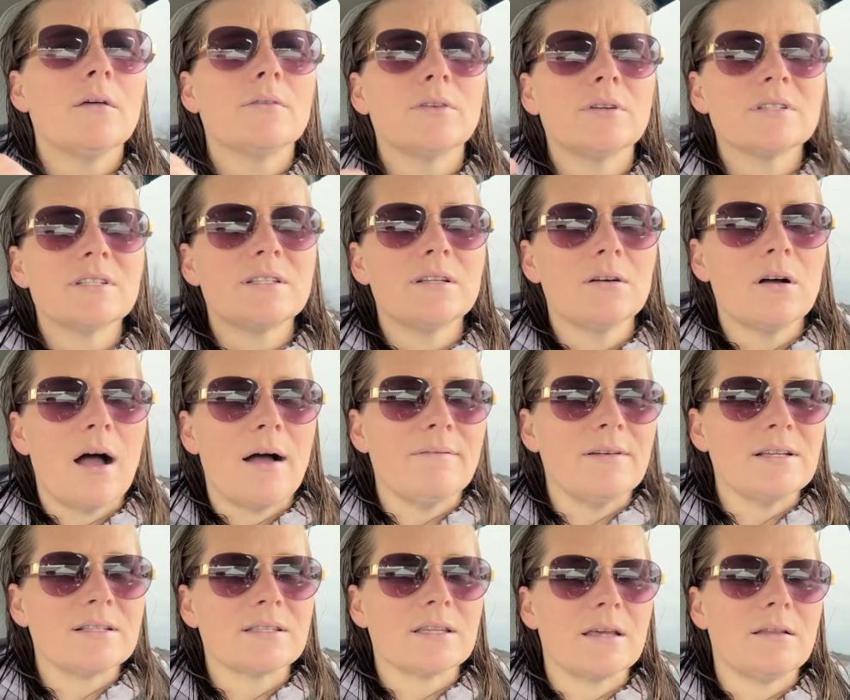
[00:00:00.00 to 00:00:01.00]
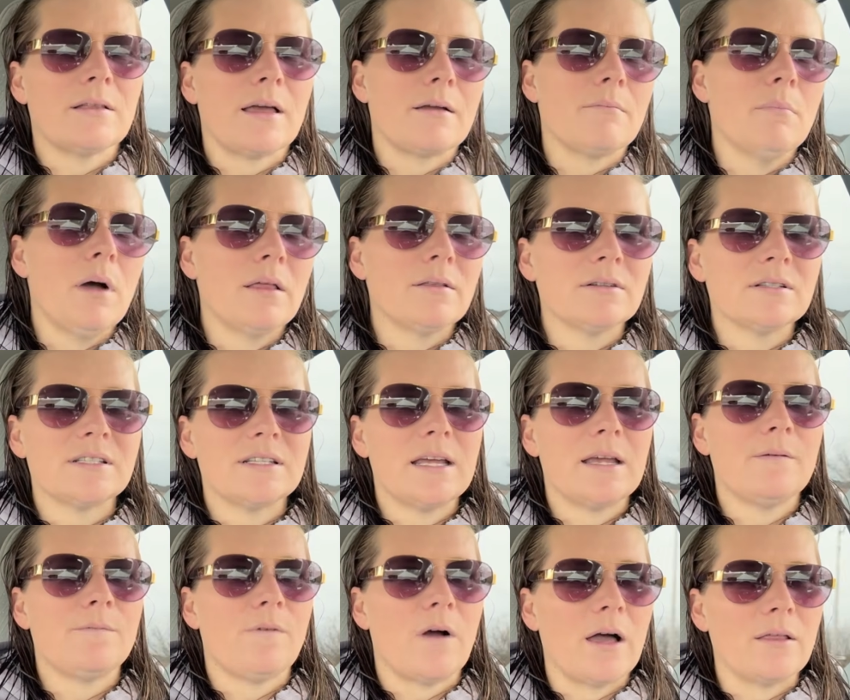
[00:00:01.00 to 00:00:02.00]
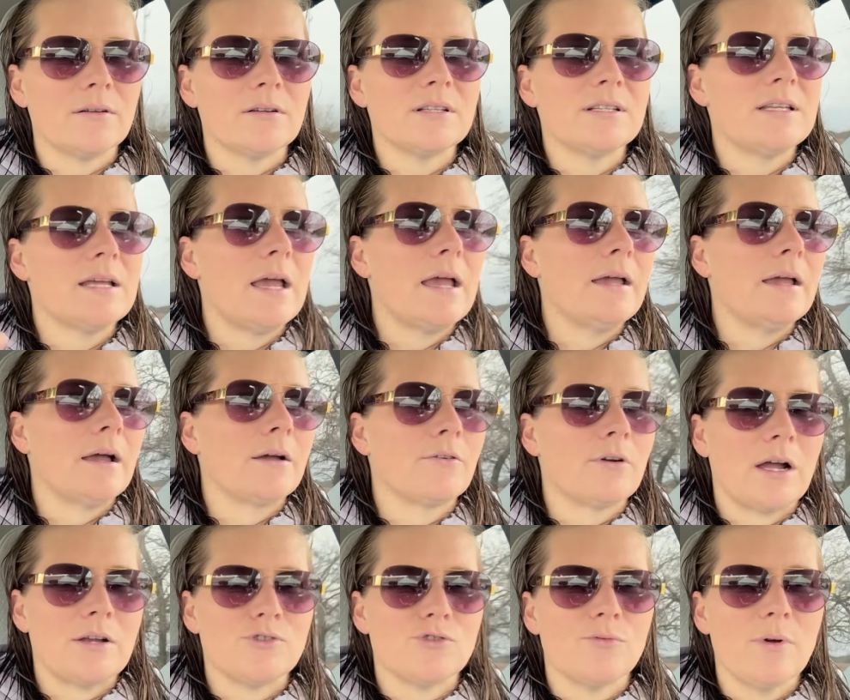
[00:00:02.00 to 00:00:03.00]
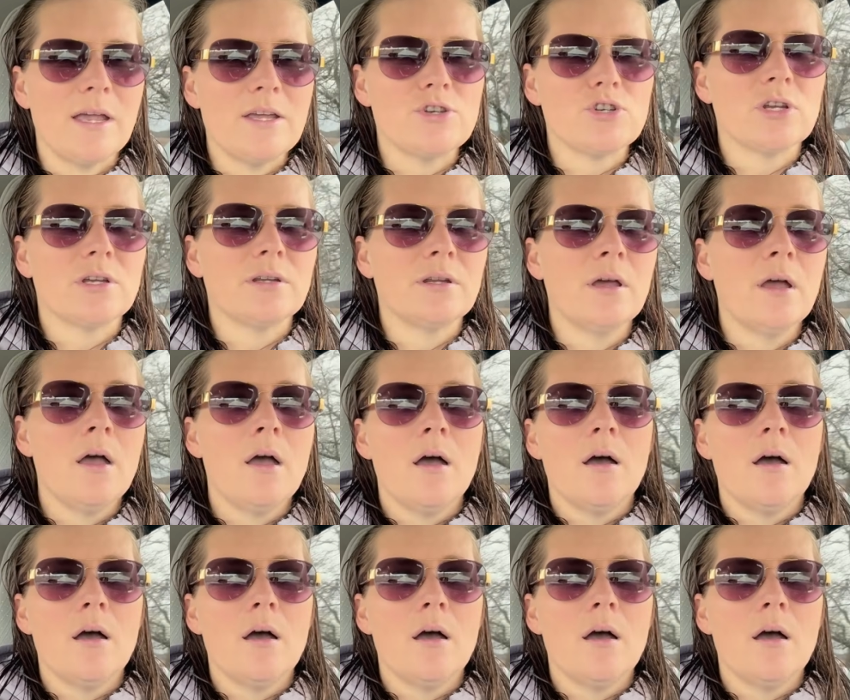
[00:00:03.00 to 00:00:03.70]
There's still obviously like Mother's Day, Father's Day, and graduation,